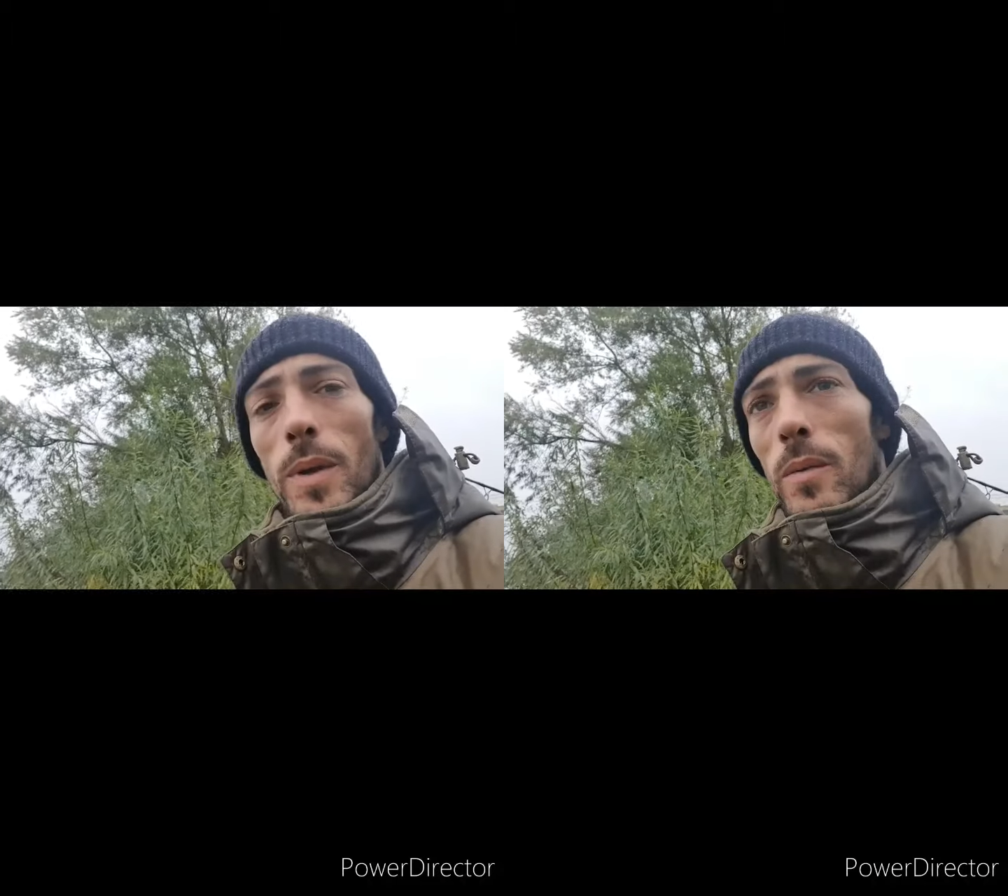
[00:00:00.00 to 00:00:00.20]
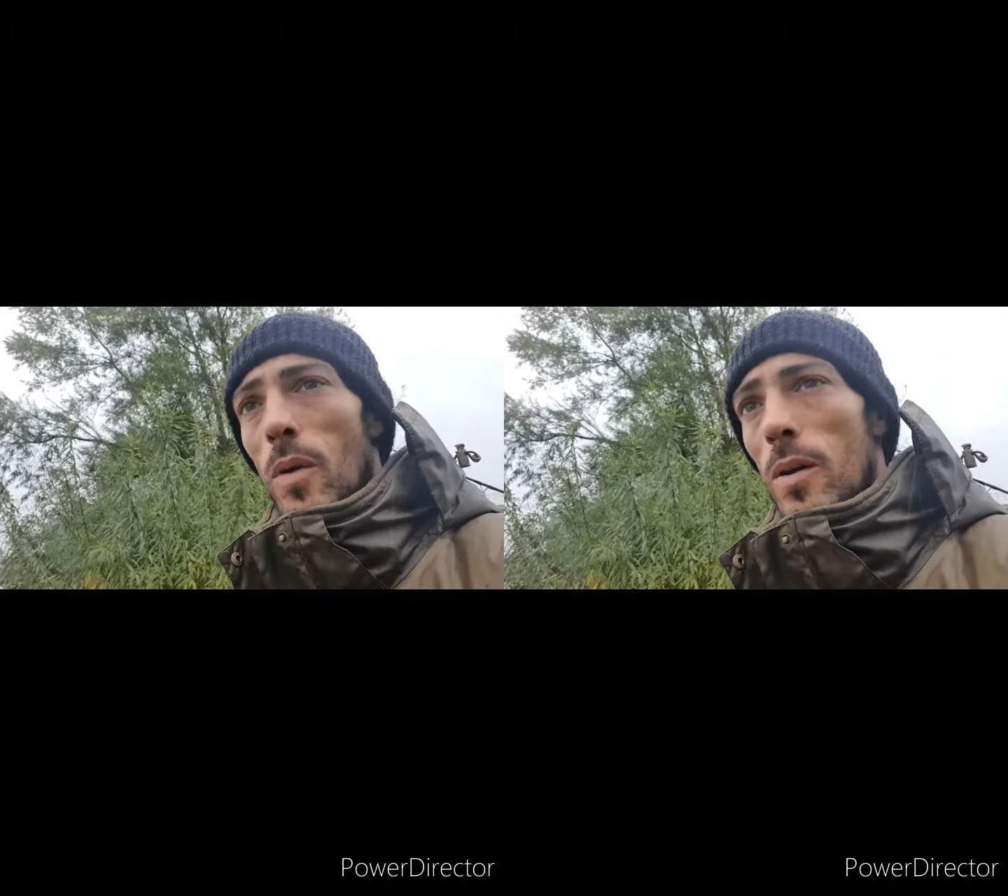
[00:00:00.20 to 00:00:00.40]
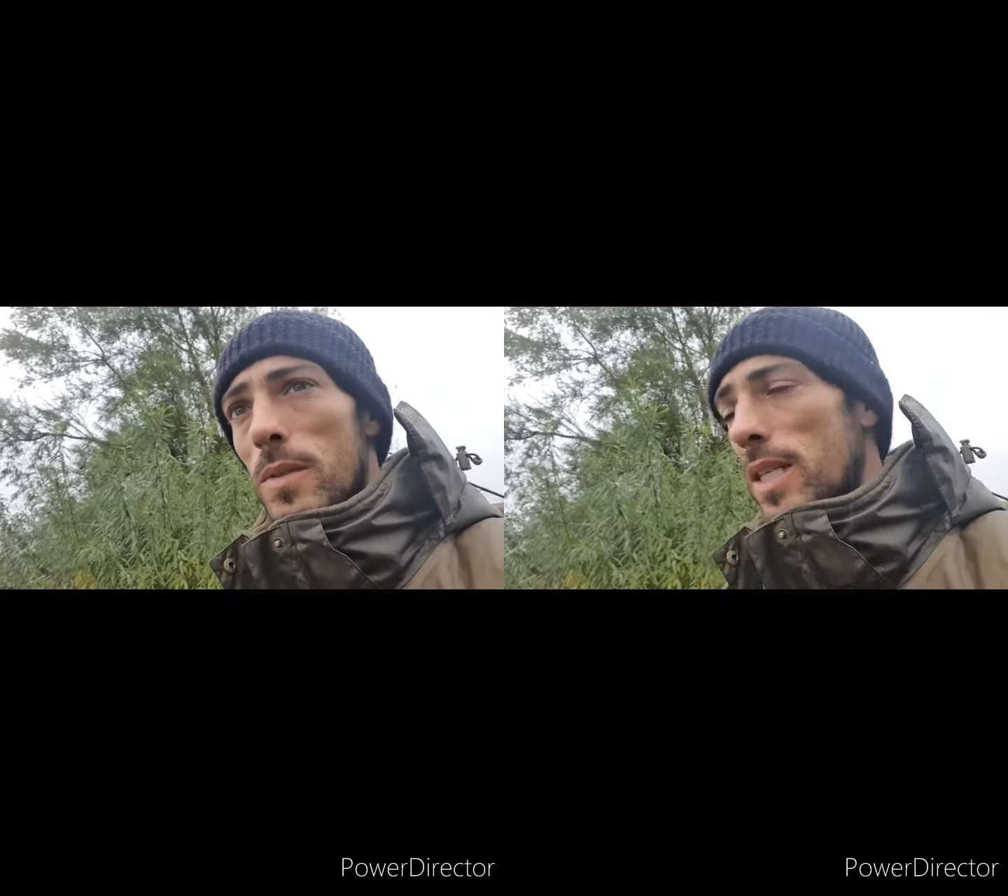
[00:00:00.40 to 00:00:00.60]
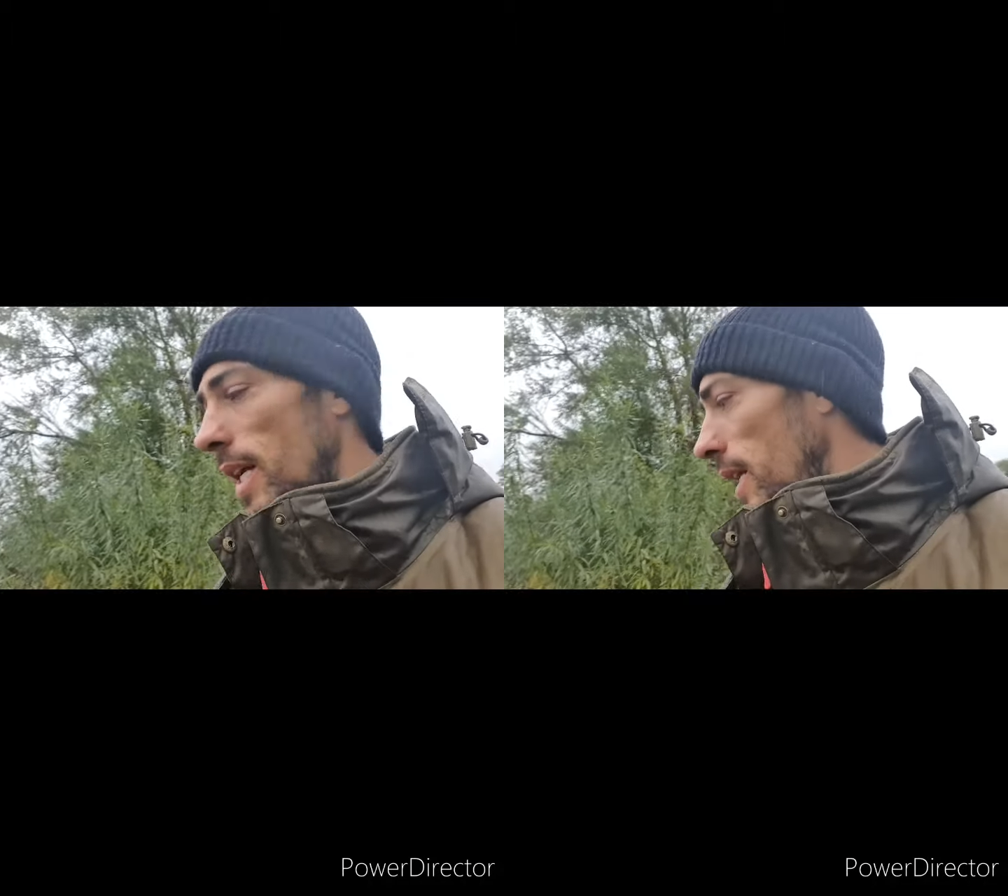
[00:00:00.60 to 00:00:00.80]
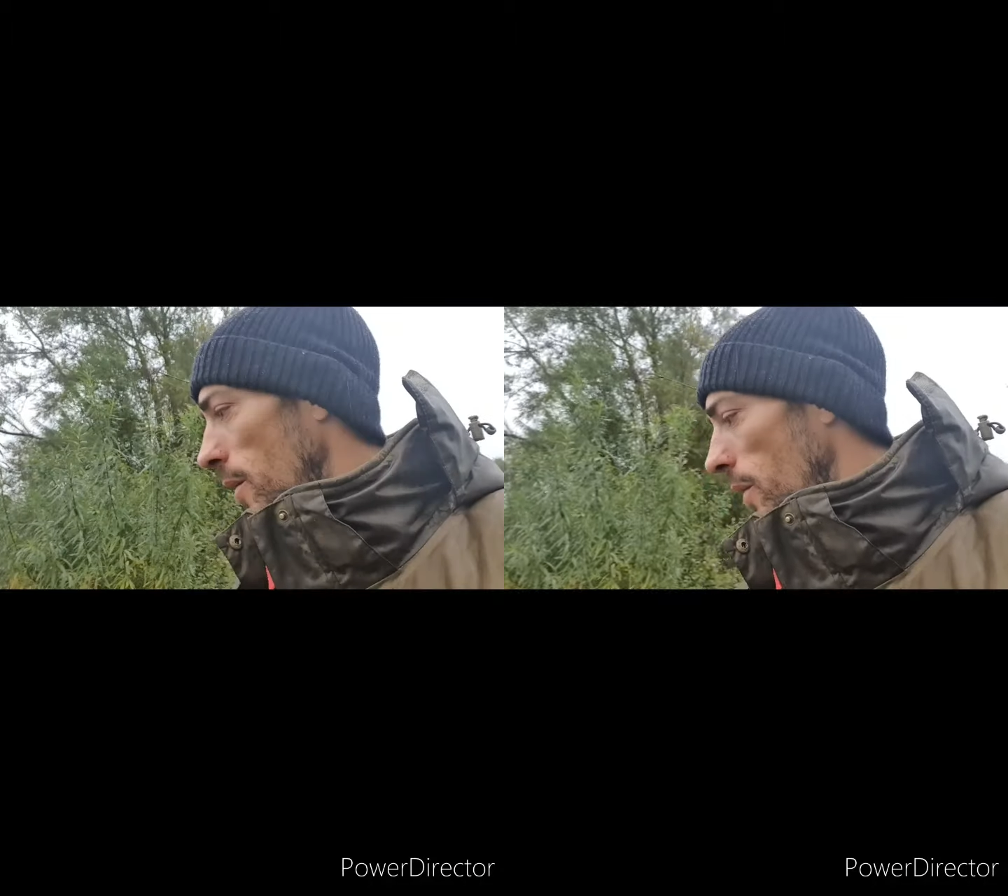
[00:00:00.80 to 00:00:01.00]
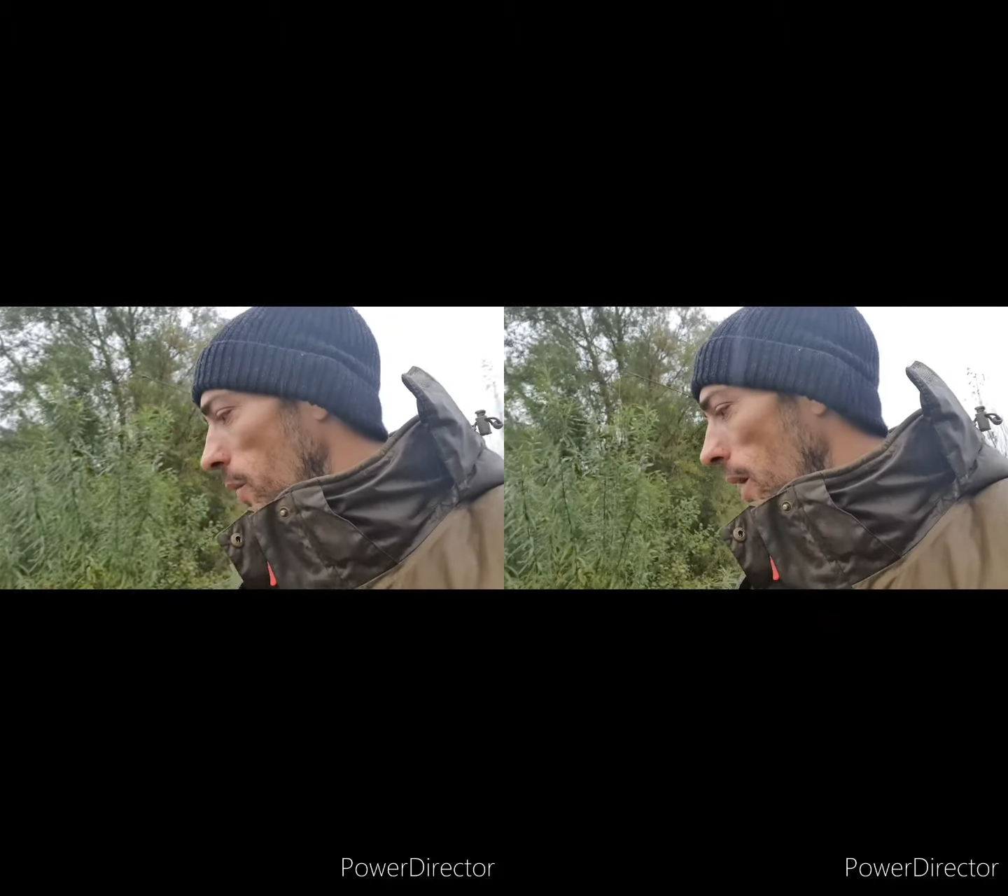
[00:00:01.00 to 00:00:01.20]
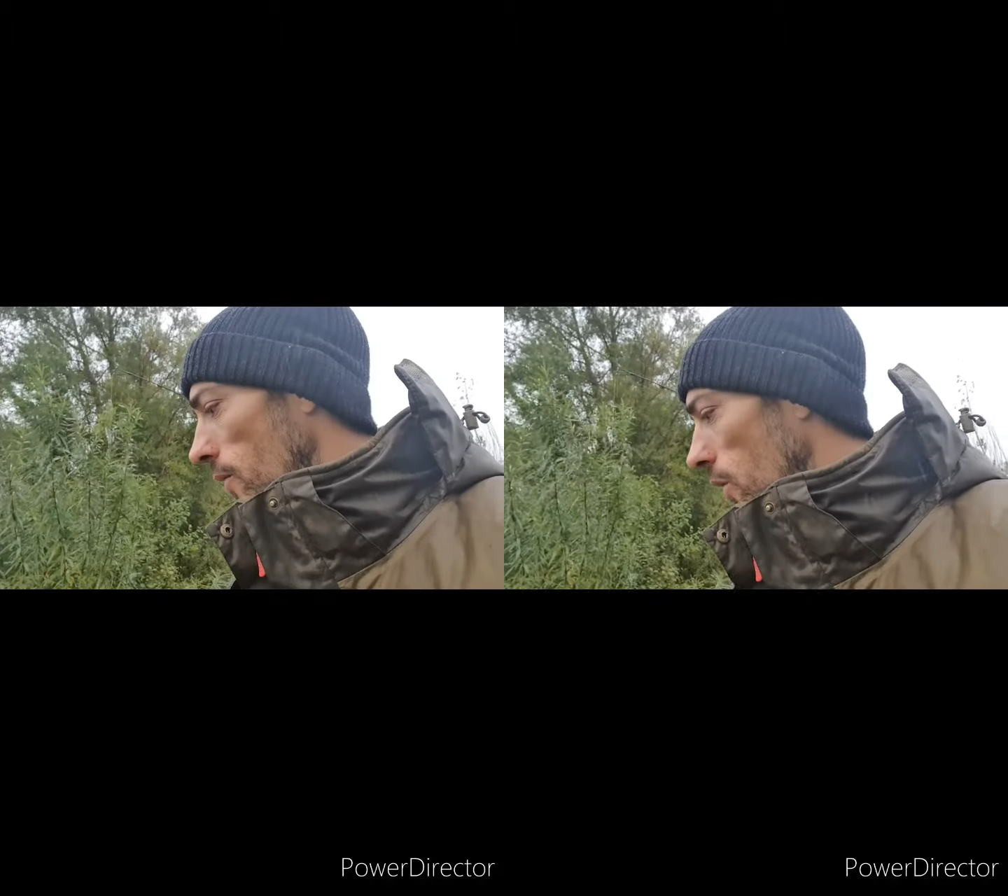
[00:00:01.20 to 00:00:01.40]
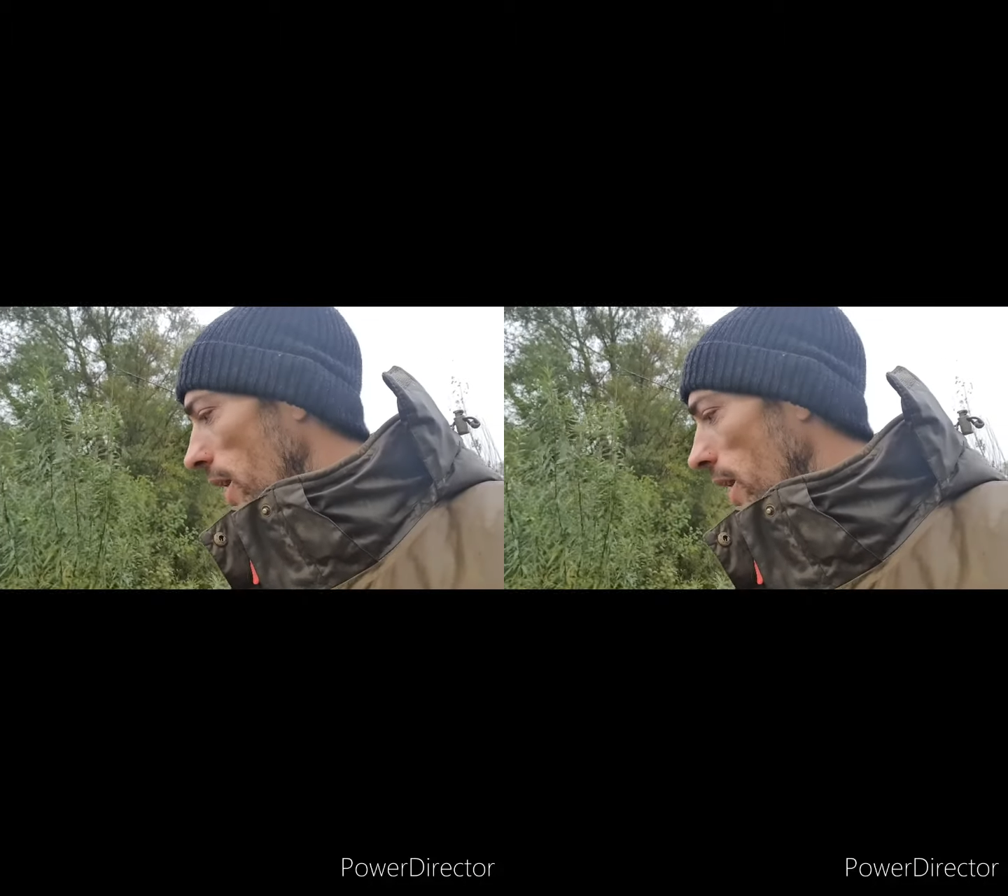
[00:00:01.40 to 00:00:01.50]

bit while I'm sitting here with one